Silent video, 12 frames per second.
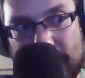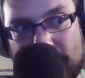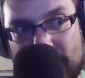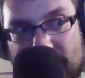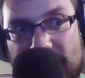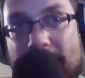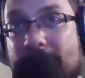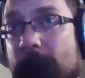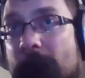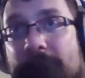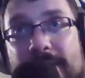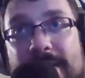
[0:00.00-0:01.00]
strike
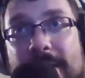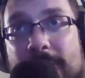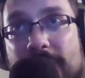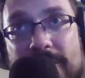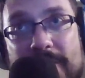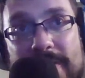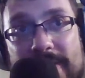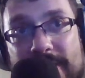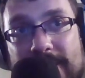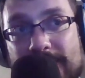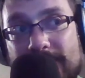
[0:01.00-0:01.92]
water temperature